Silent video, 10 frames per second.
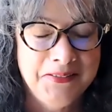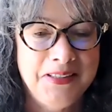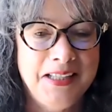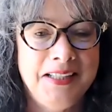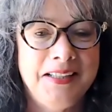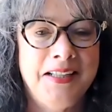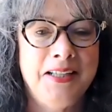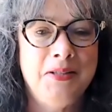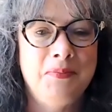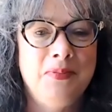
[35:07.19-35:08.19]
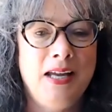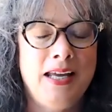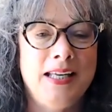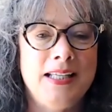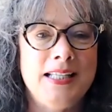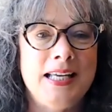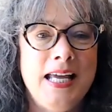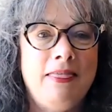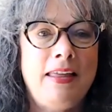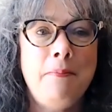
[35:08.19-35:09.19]
right? And
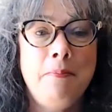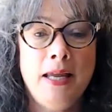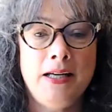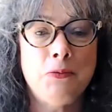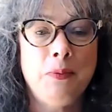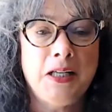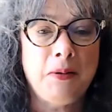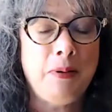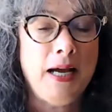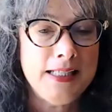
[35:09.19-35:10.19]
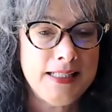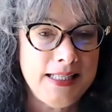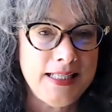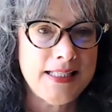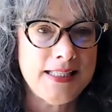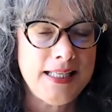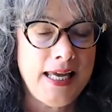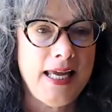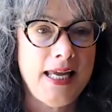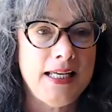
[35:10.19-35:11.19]
that management capacity to
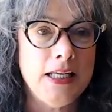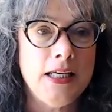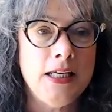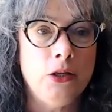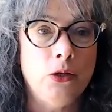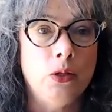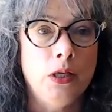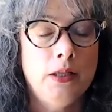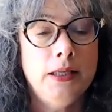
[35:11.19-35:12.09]
say, you know,